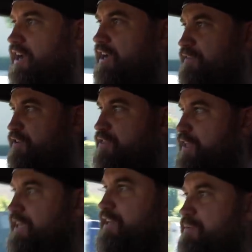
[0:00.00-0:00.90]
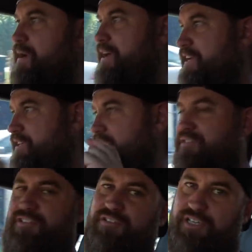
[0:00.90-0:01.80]
If you're thinking about it,
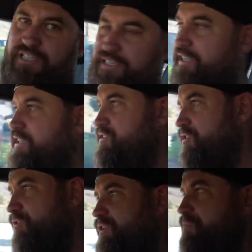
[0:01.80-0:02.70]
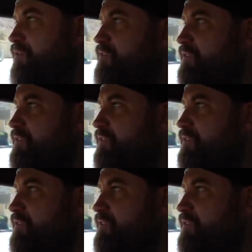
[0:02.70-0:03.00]
do it. It's totally worth